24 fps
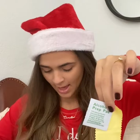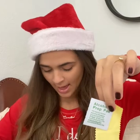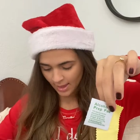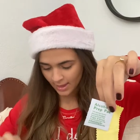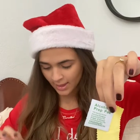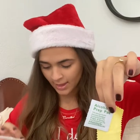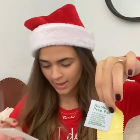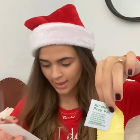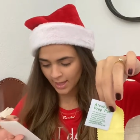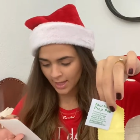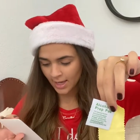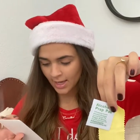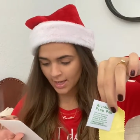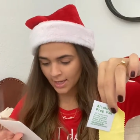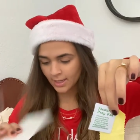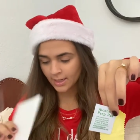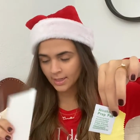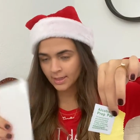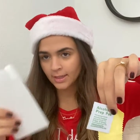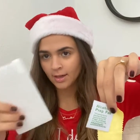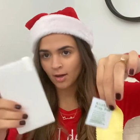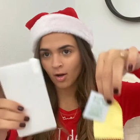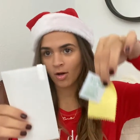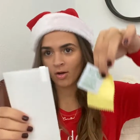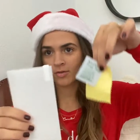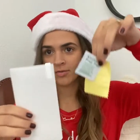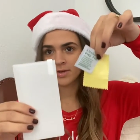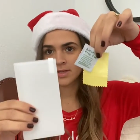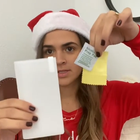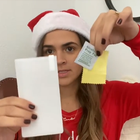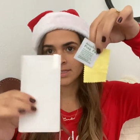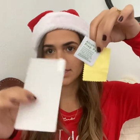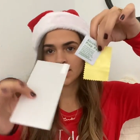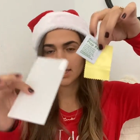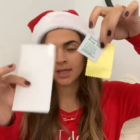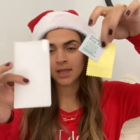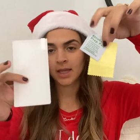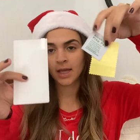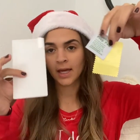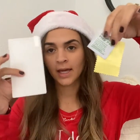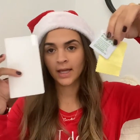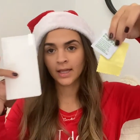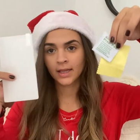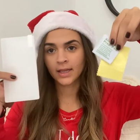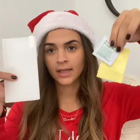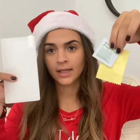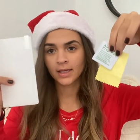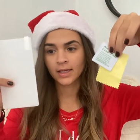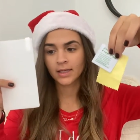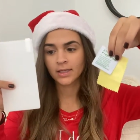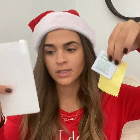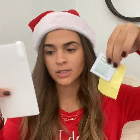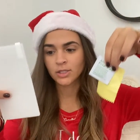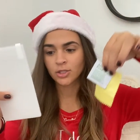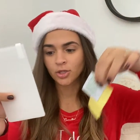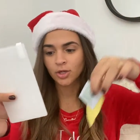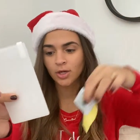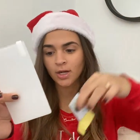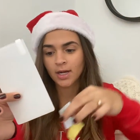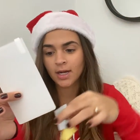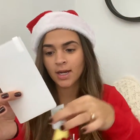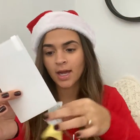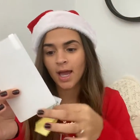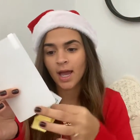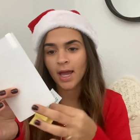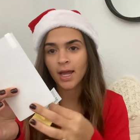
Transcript: and then obviously like the screen.